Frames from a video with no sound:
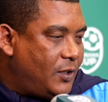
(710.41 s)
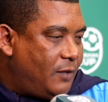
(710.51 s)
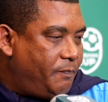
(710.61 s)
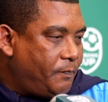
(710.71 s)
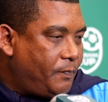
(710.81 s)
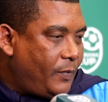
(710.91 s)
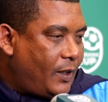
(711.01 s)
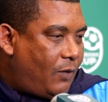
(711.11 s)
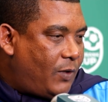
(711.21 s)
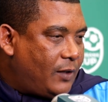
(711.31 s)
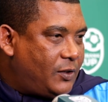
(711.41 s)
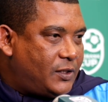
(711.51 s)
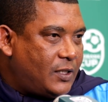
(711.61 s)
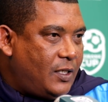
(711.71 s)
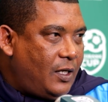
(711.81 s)
I would like to
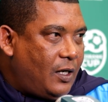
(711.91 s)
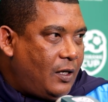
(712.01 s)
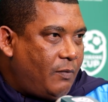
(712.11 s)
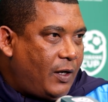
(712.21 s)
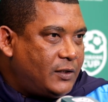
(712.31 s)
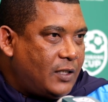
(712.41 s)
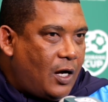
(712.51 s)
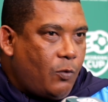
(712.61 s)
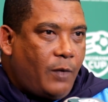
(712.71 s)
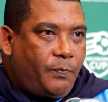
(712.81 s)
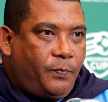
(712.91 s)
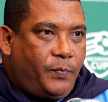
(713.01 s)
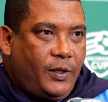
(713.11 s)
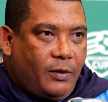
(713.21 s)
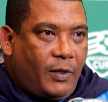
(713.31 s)
say I surround
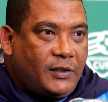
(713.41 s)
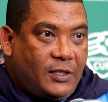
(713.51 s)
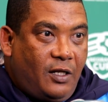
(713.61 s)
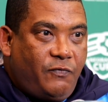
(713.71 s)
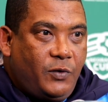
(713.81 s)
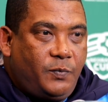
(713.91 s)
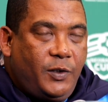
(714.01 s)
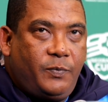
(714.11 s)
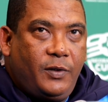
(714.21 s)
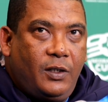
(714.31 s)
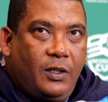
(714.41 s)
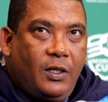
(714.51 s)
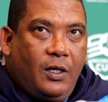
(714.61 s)
myself with people